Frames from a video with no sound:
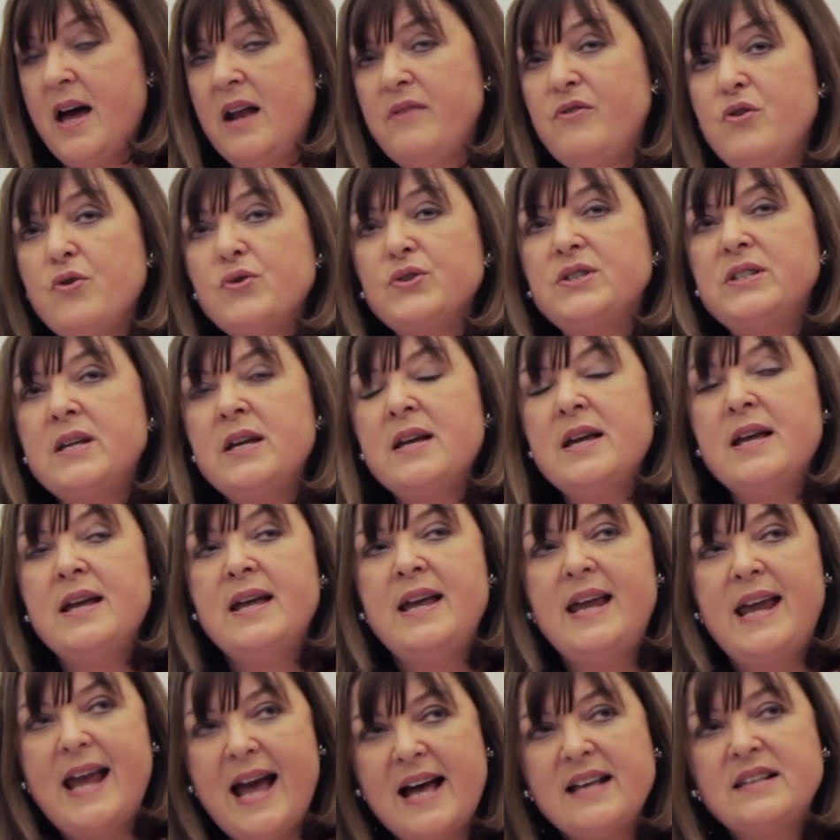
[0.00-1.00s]
And of course,
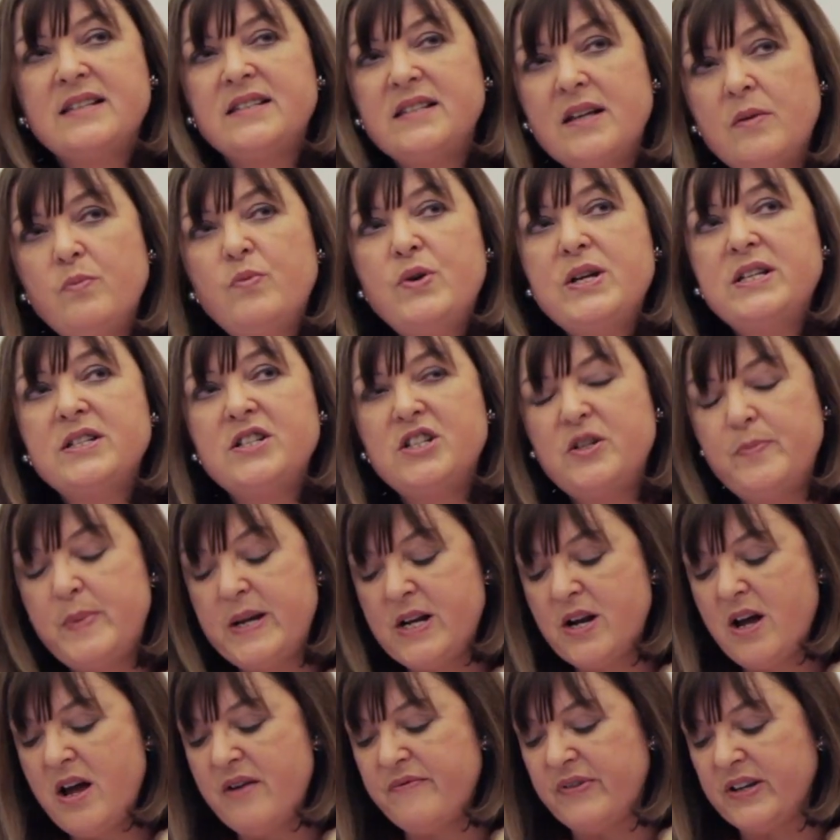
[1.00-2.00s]
he has some reason to be
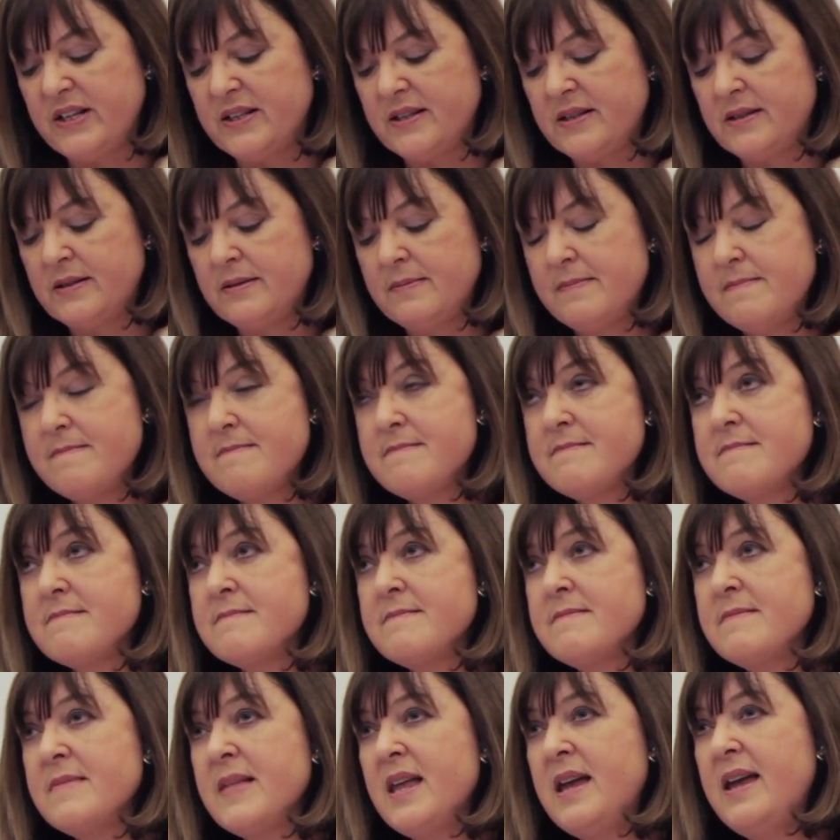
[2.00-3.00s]
nervous.
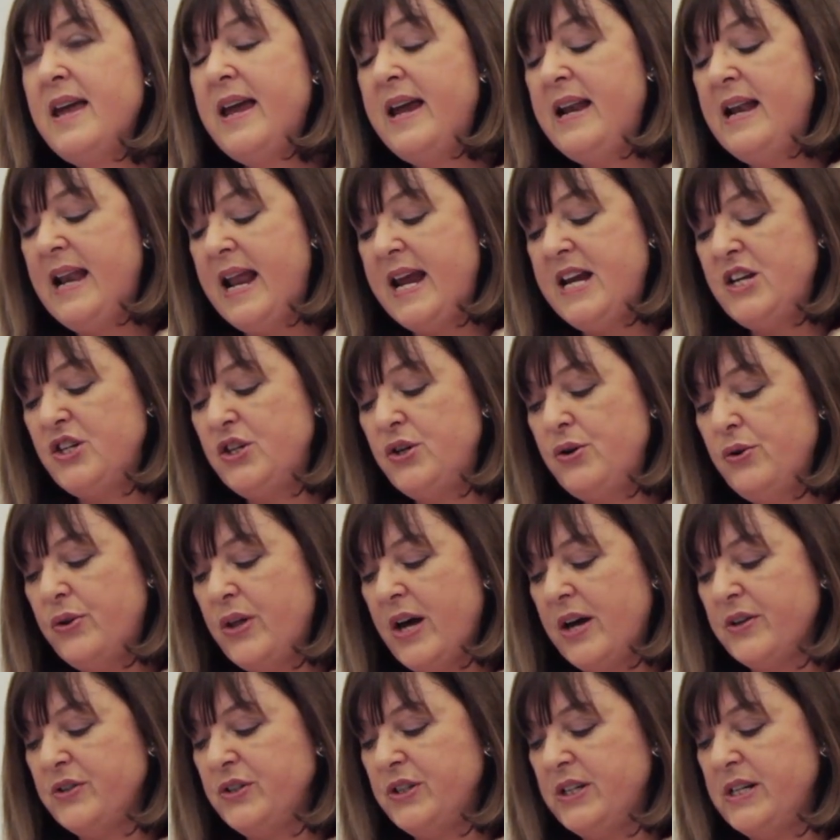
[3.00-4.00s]
In late
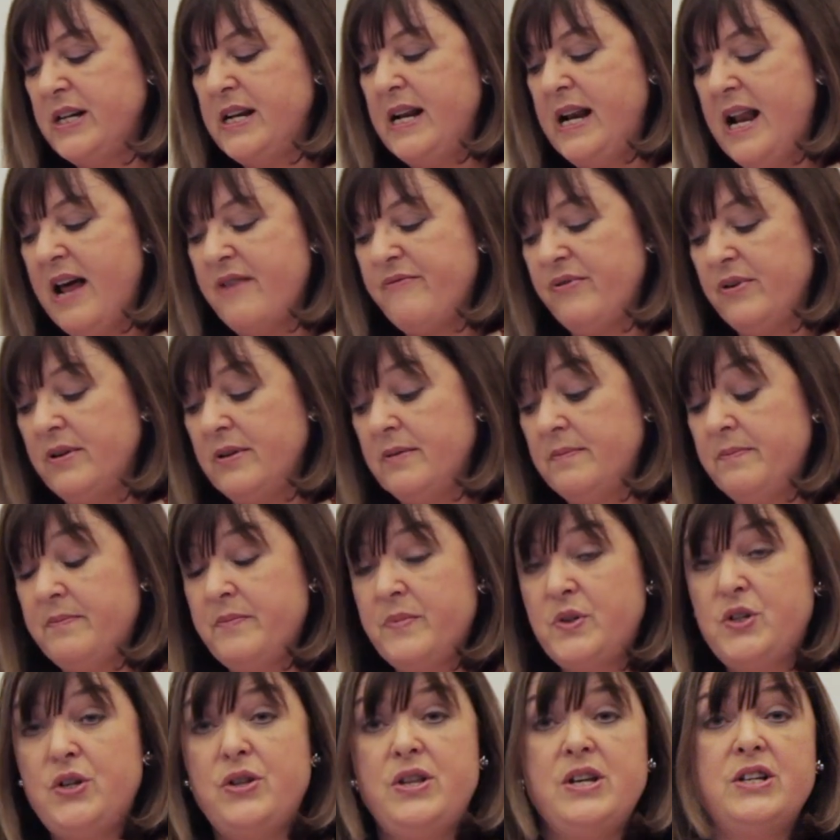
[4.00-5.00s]
2011,
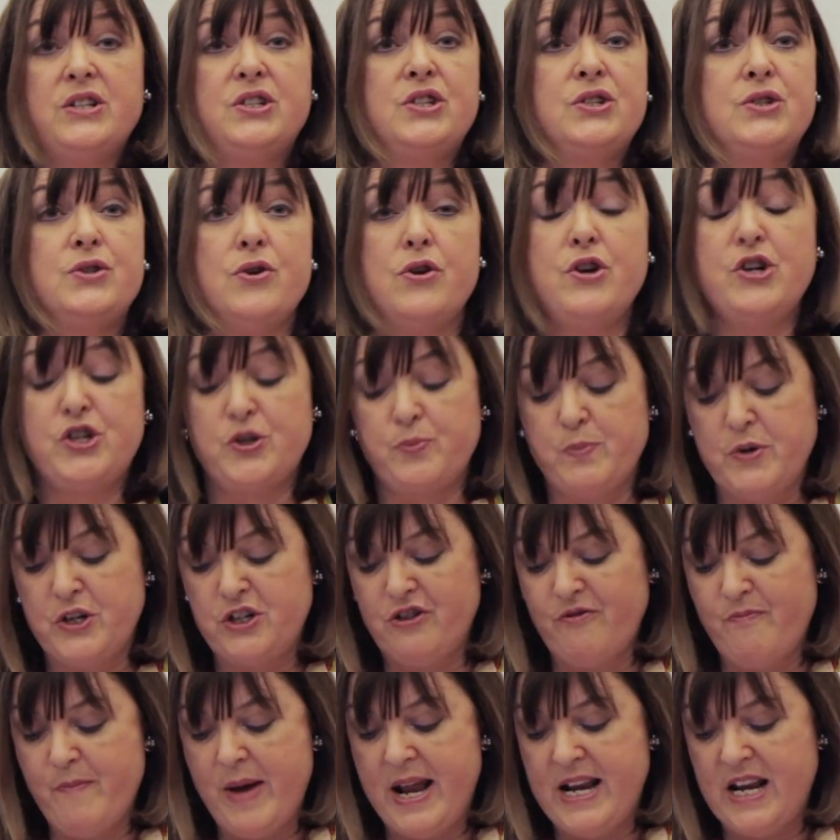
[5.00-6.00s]
to the astonishment
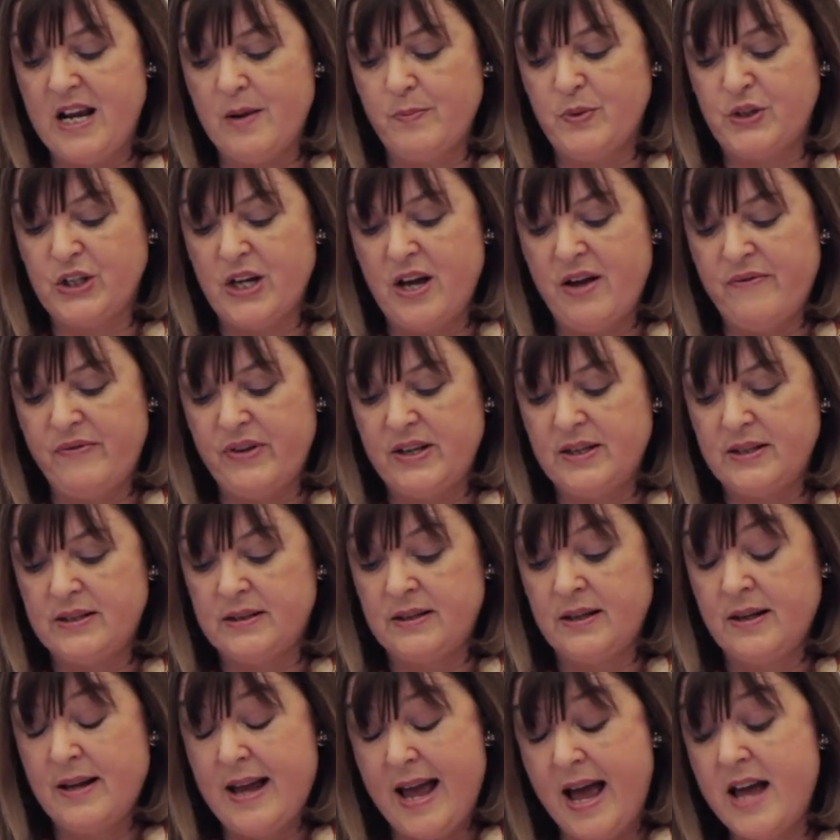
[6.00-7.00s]
of many
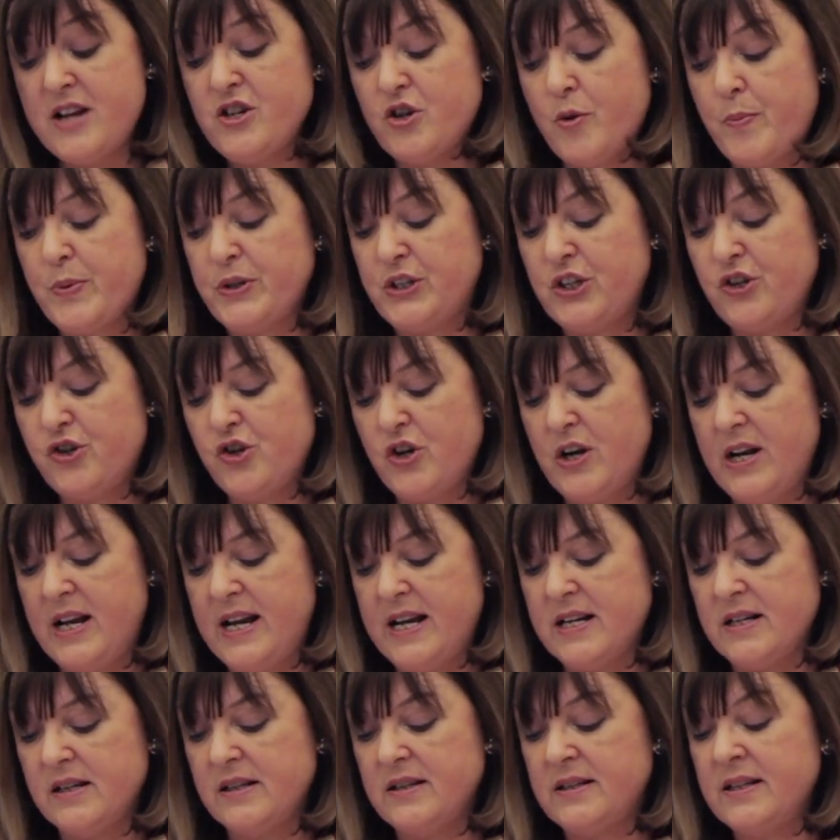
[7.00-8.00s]
observers and opposition
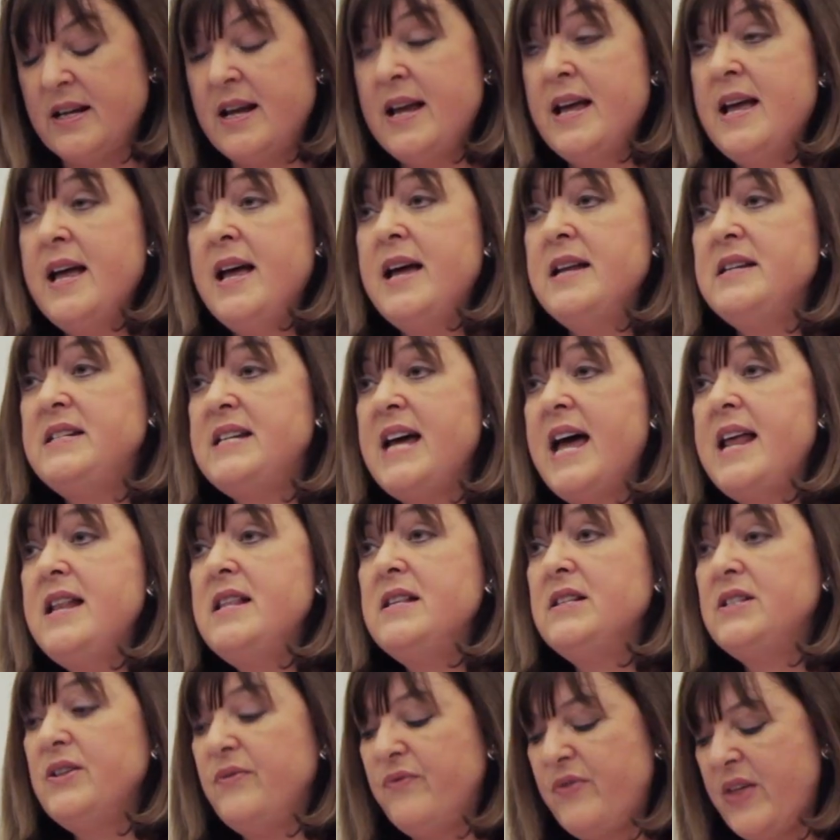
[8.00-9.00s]
leaders,
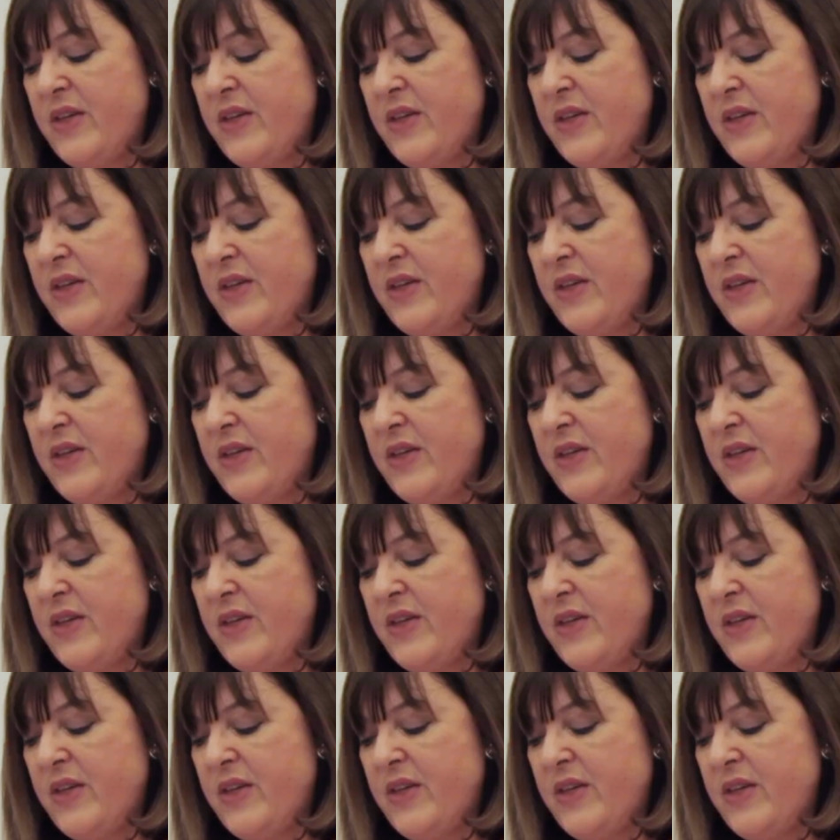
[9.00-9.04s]
tens of